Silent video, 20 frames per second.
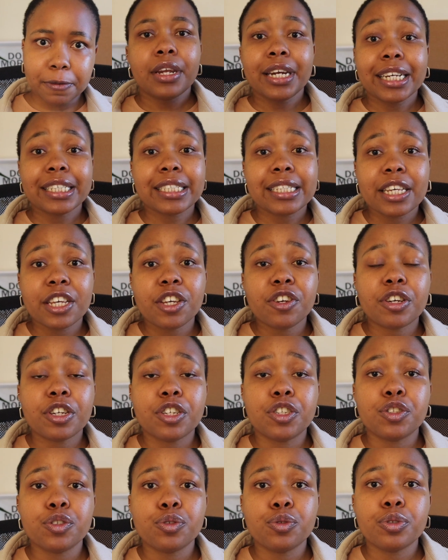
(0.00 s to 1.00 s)
The next thing you
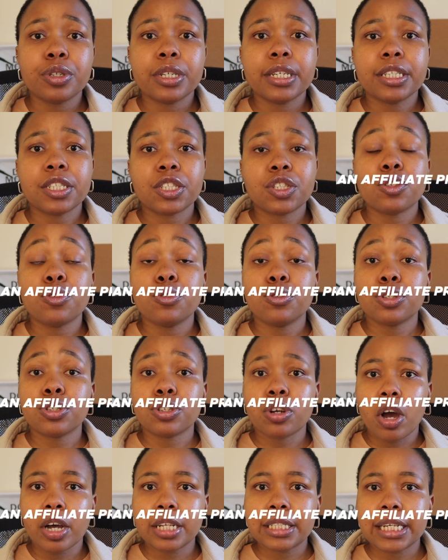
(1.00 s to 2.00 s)
can do is to
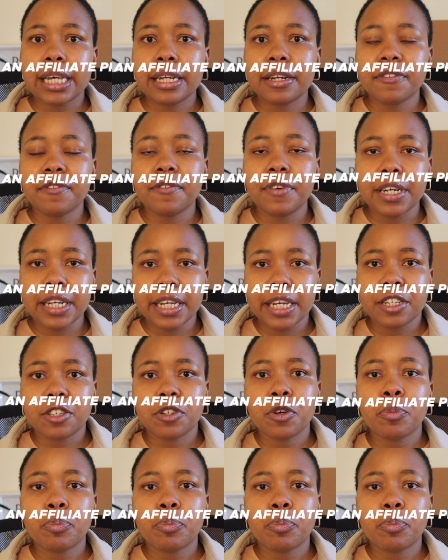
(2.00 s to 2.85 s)
start an affiliate